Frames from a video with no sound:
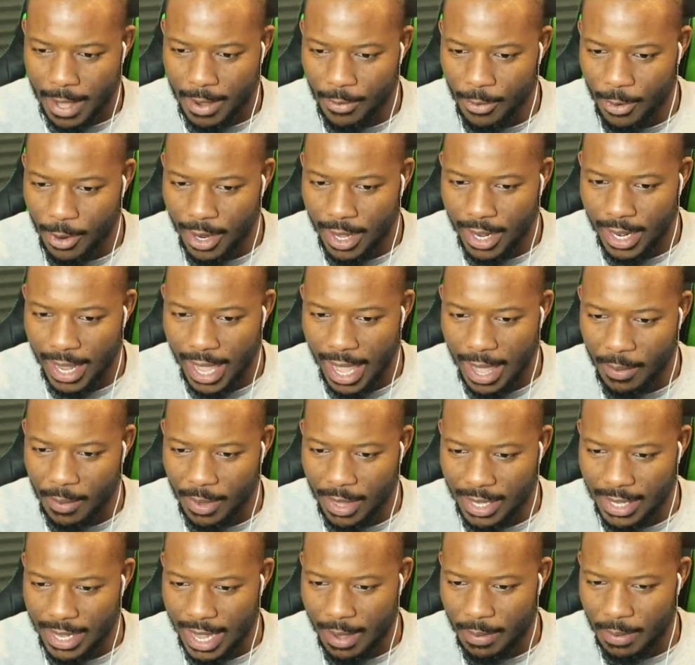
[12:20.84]
I really hate
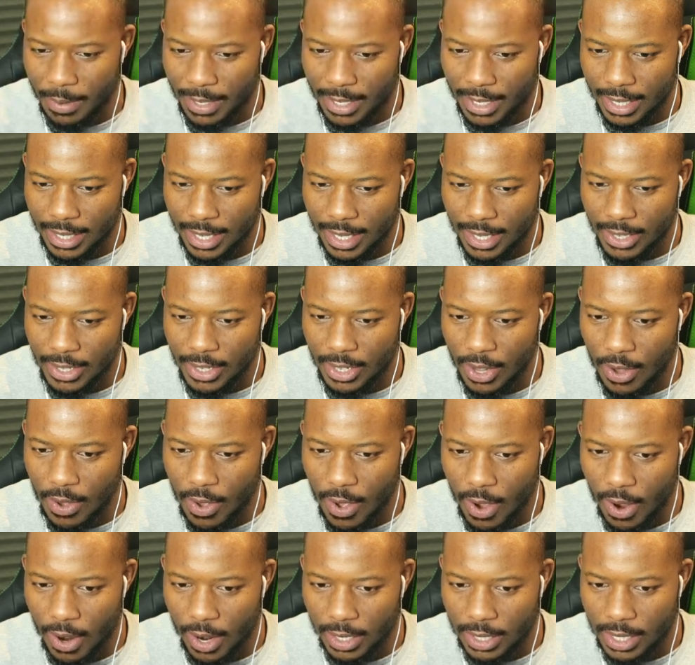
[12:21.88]
when this happens because it's so
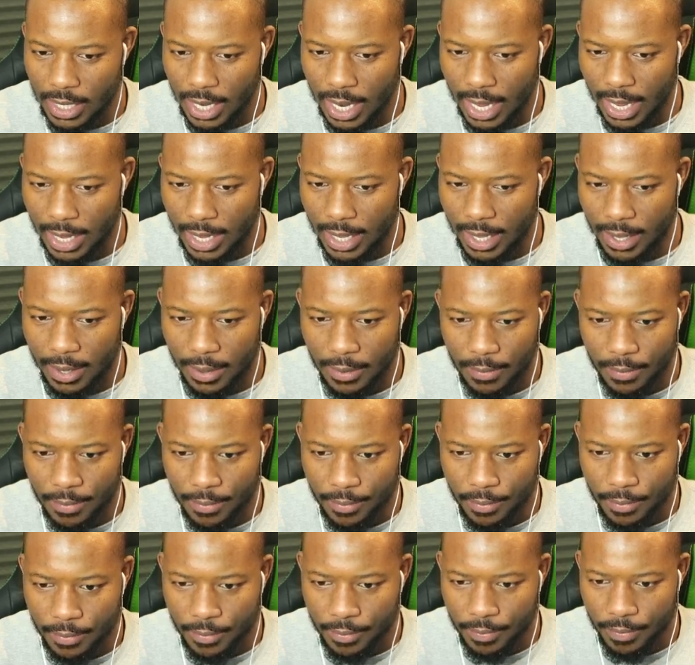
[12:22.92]
hard to like...
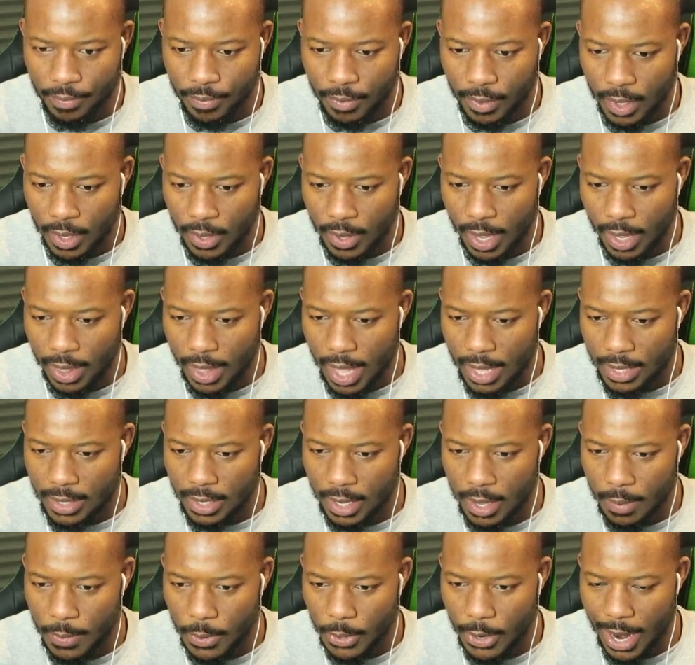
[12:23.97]
Okay, that's
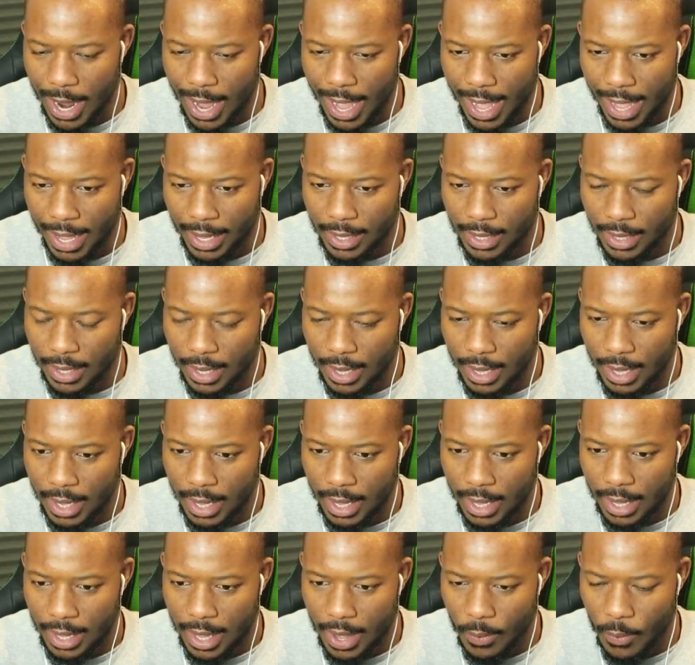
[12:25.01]
the computer I hacked.
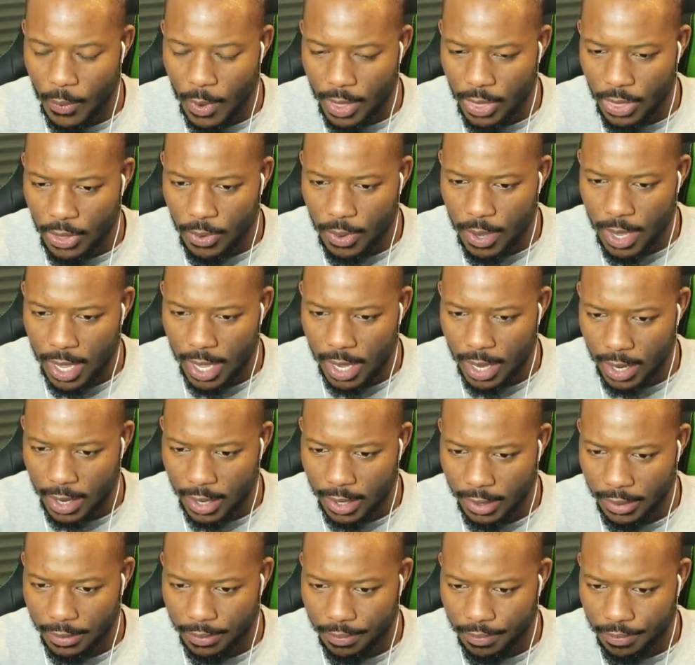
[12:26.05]
I went through
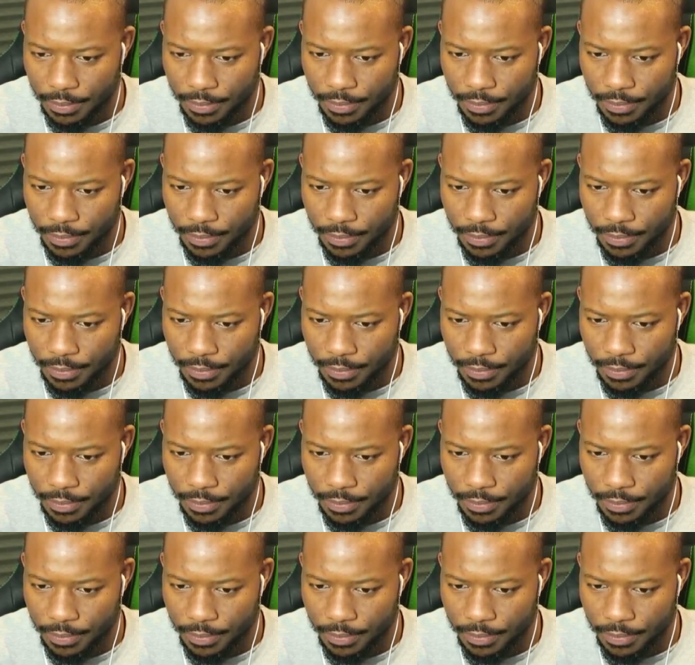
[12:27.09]
here.